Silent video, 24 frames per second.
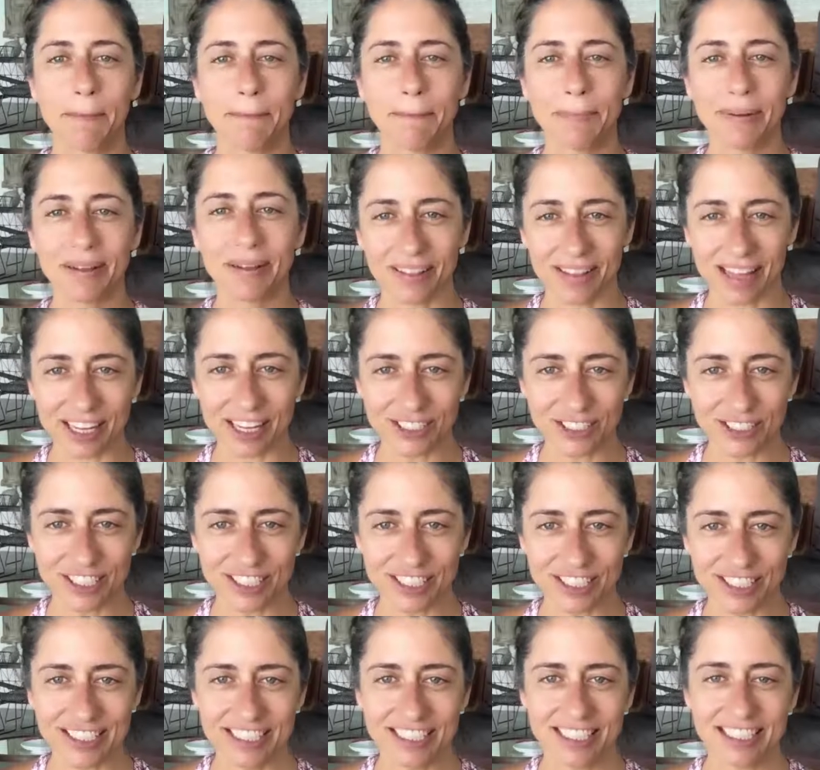
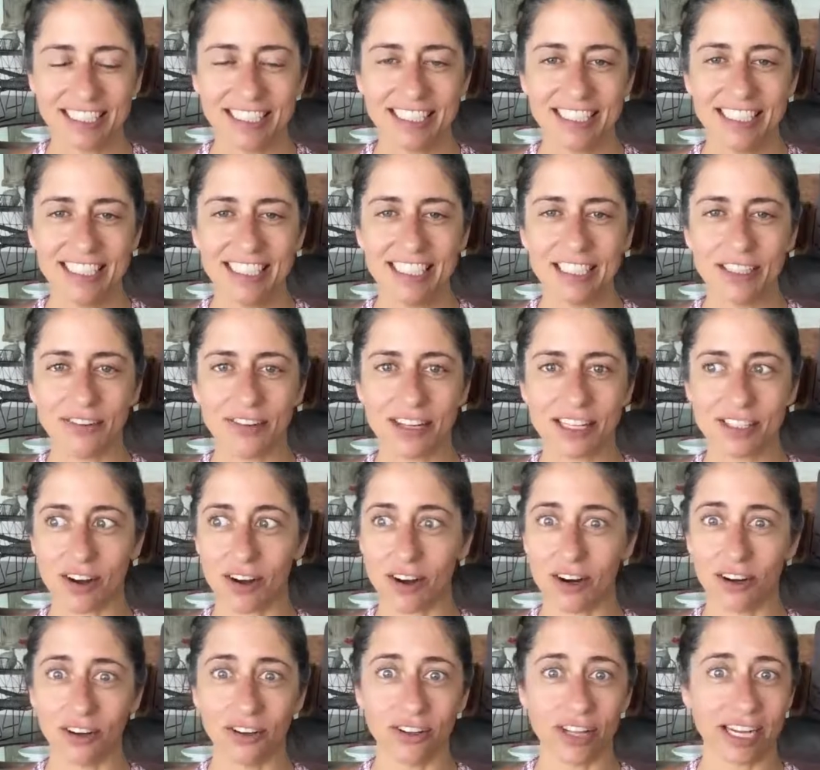pleasure, that's
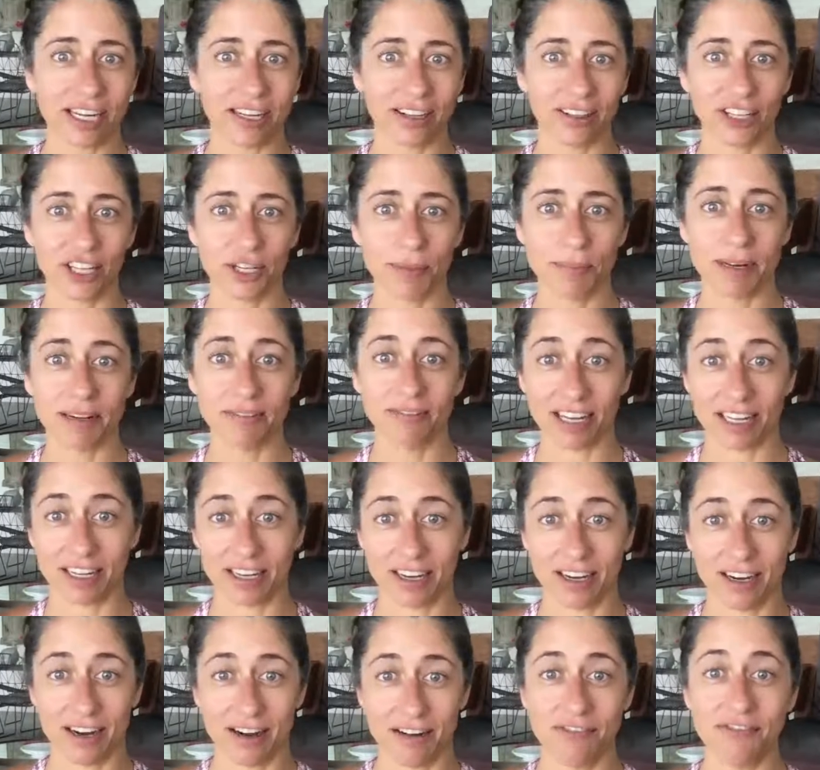all like a little bit of like
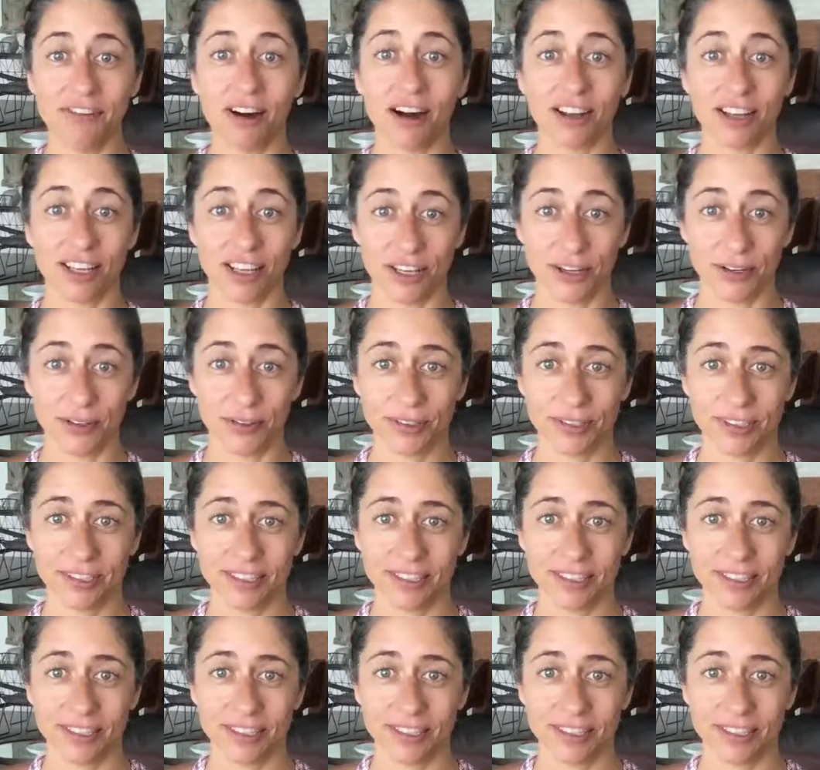a fuck you.